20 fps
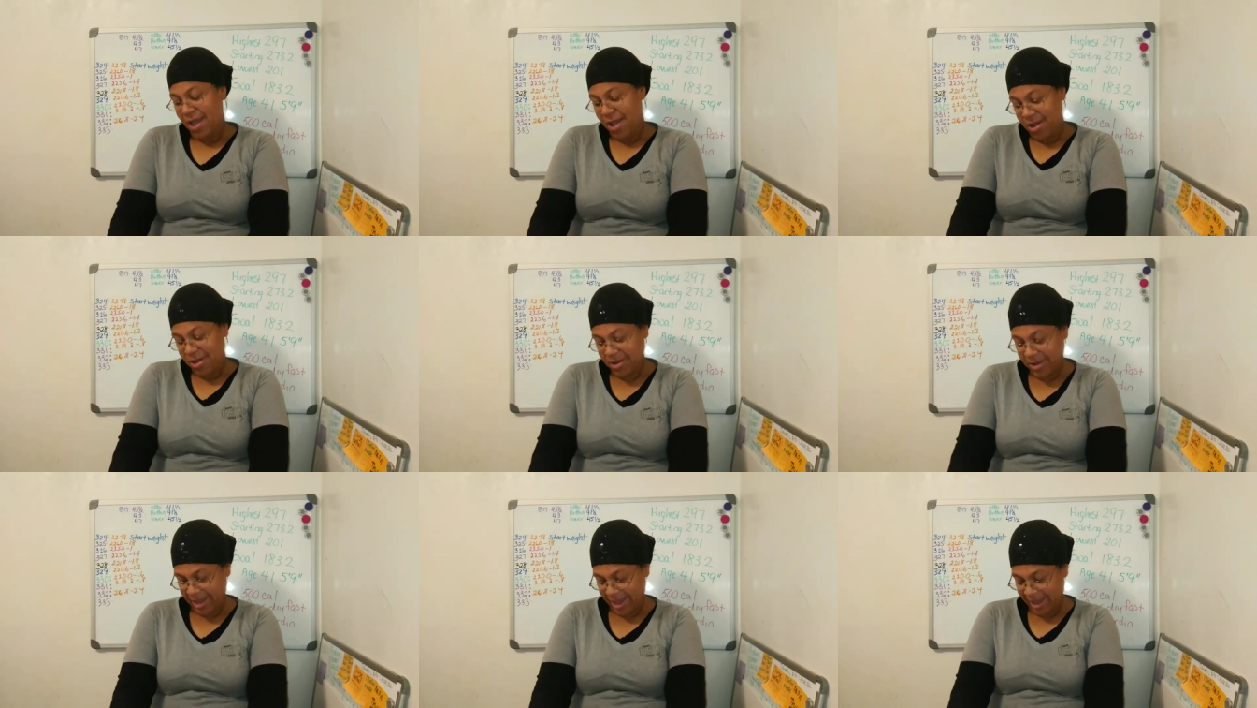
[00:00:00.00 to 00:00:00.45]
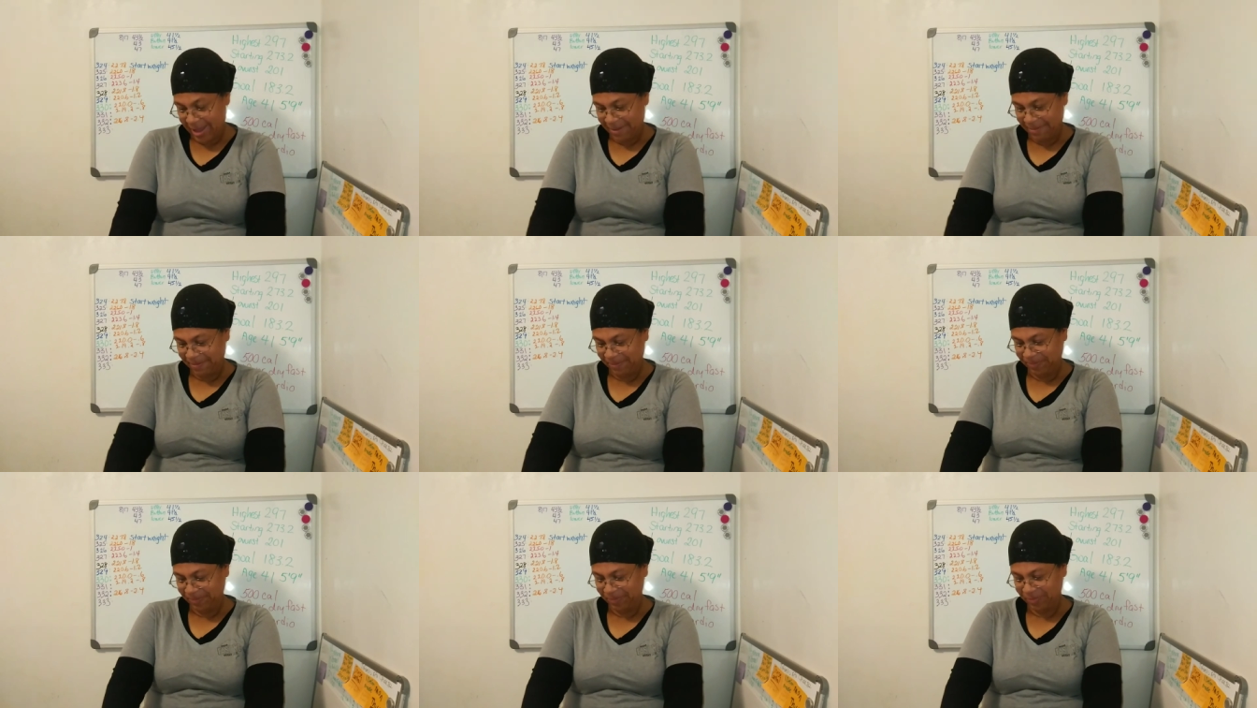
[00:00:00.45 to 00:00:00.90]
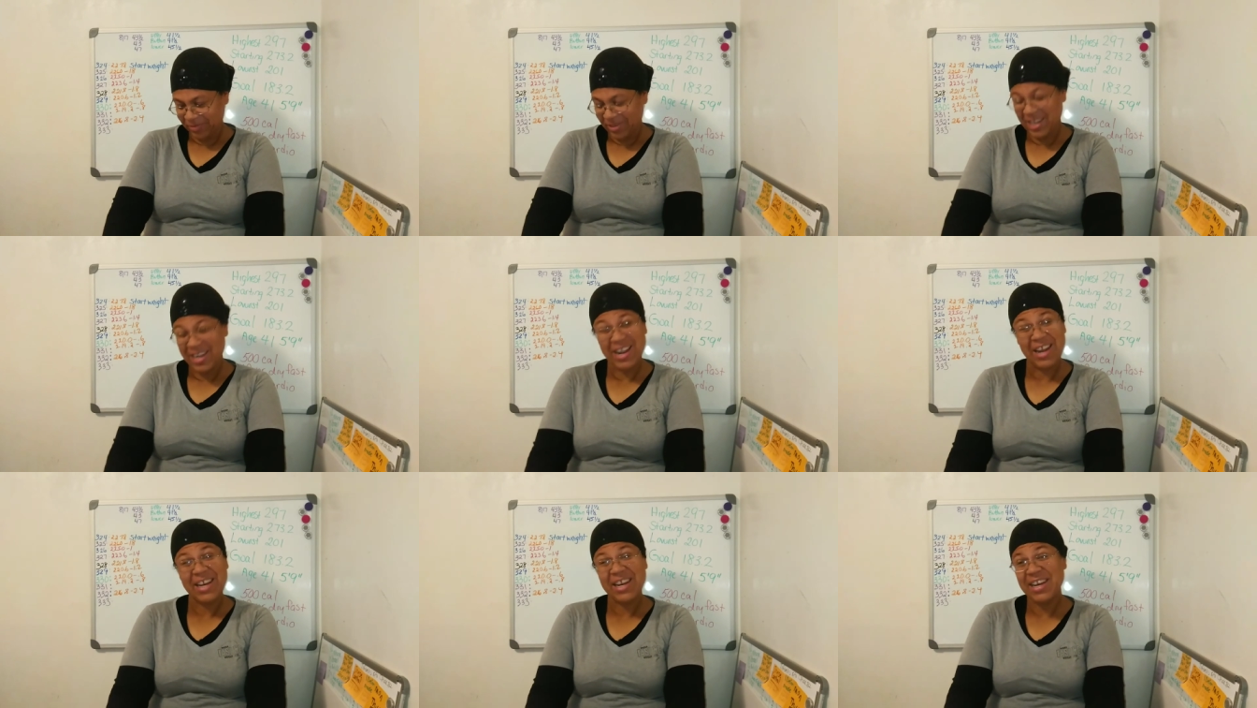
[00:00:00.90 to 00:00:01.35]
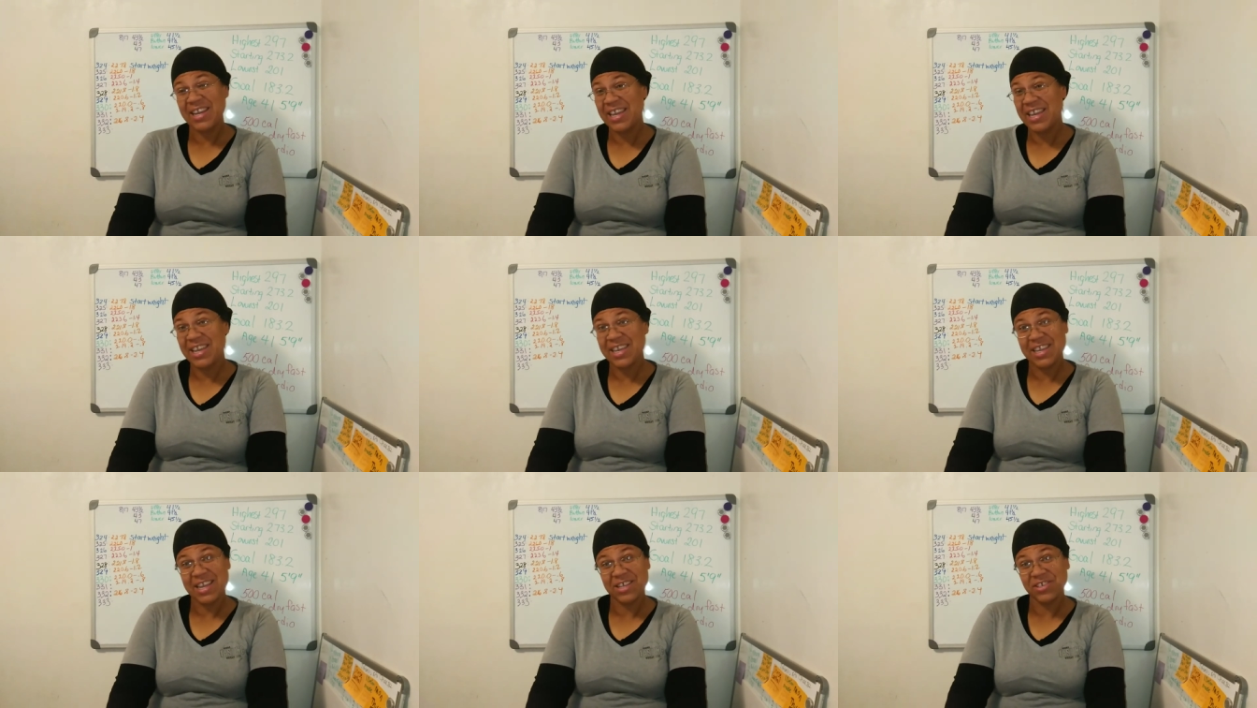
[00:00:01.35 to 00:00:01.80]
Okay. And I didn't
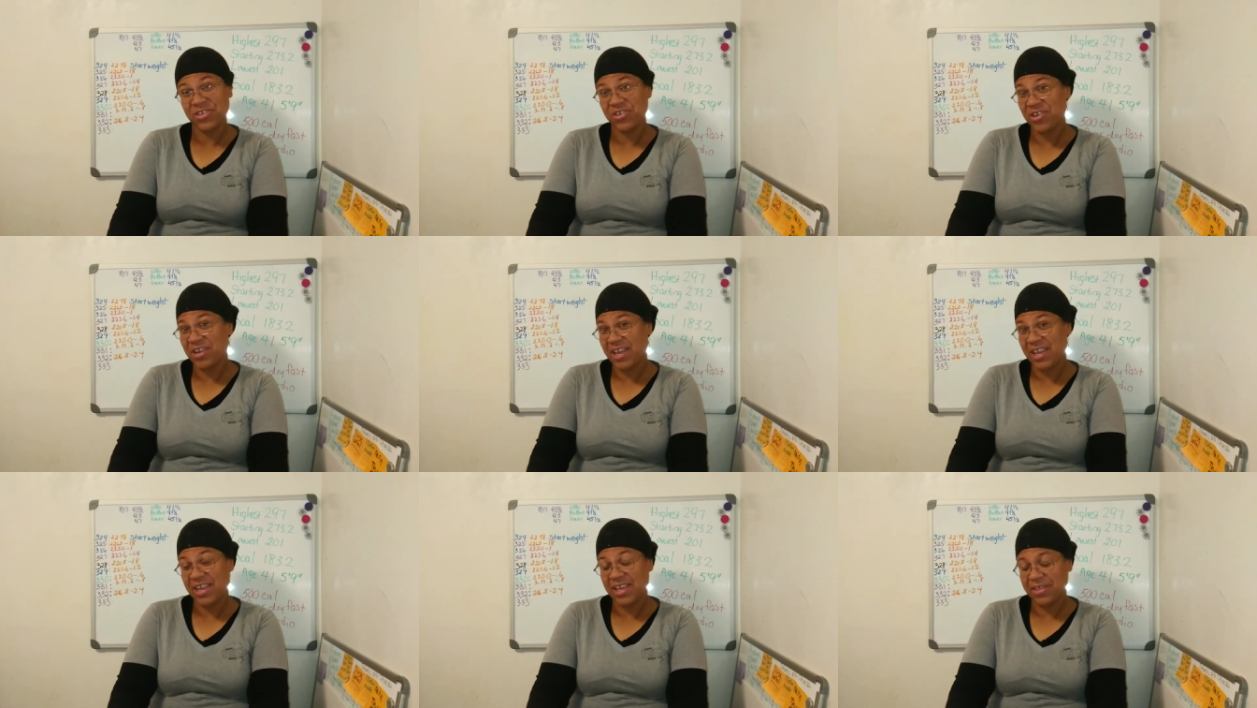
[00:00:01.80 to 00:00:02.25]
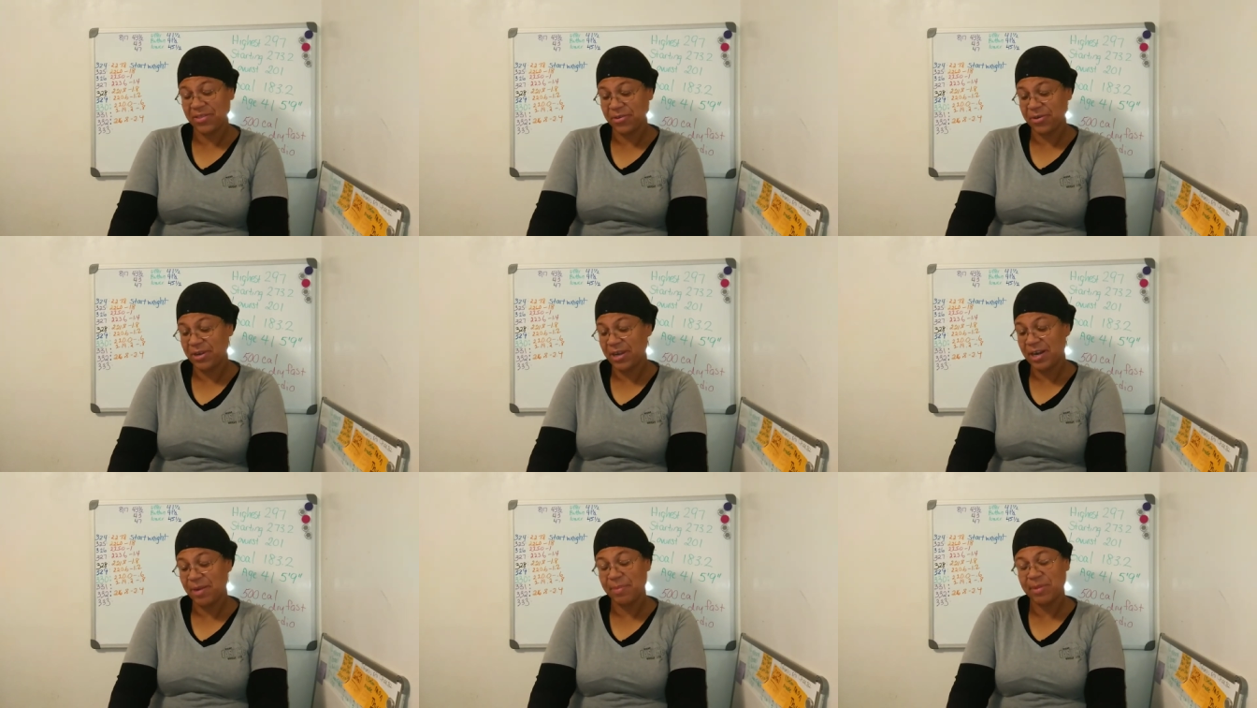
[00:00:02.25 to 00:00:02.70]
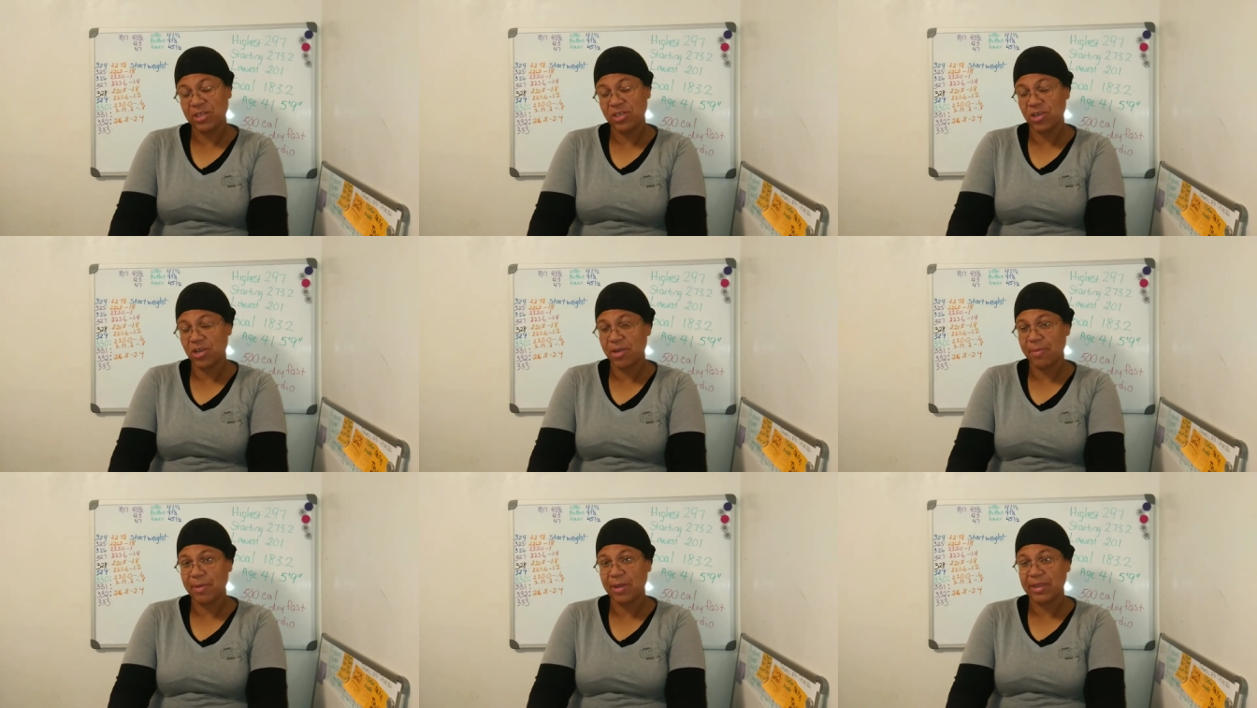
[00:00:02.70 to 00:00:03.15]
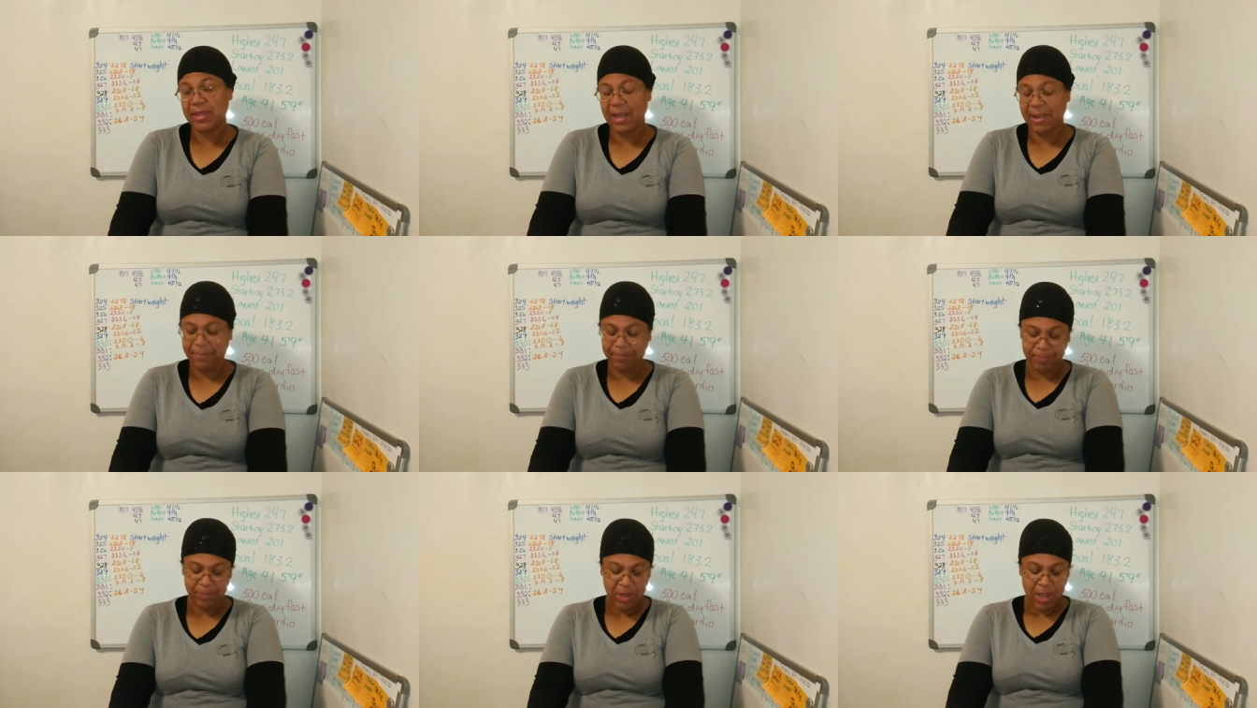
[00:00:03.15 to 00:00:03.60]
eat yesterday either. And I'm going to talk about
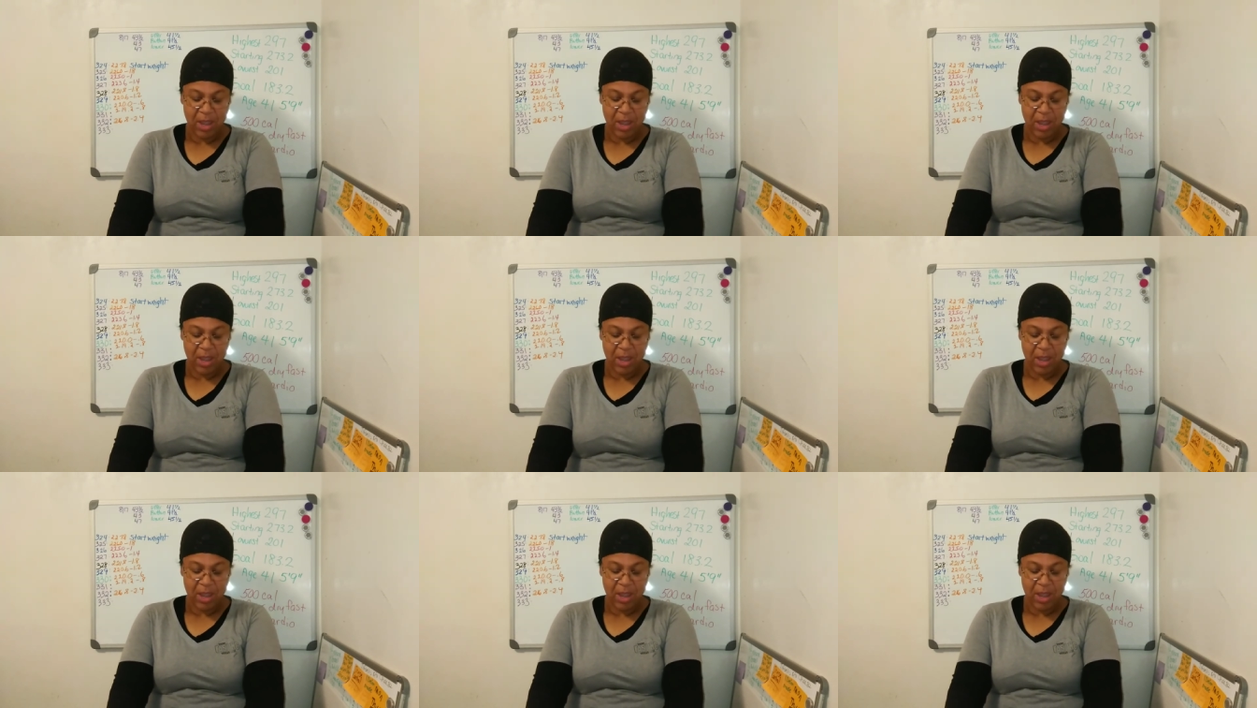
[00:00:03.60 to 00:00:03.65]
that.